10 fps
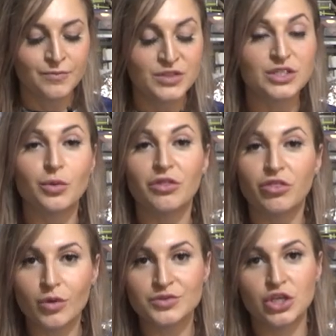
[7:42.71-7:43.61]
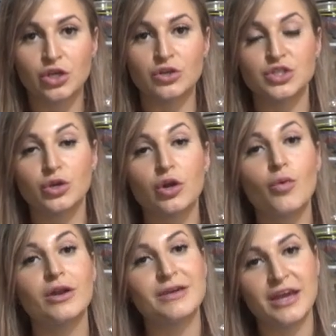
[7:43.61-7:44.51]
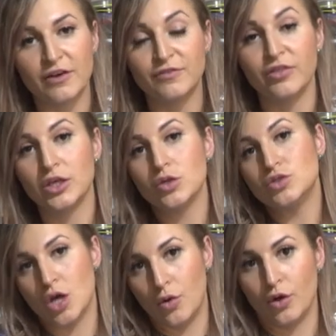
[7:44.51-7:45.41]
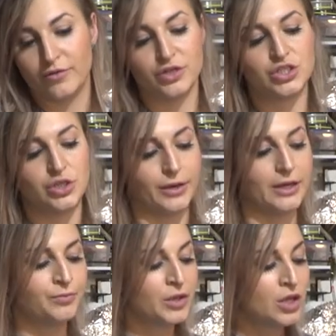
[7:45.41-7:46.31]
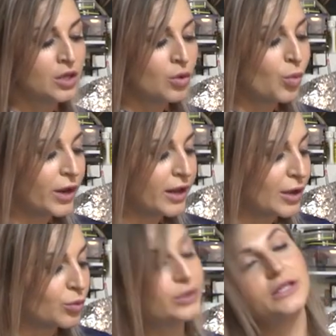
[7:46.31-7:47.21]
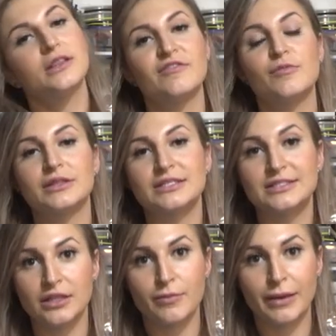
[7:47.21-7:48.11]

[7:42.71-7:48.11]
So with those cures, you're gonna wanna be careful that you don't overdo it. What I really love about the Zilla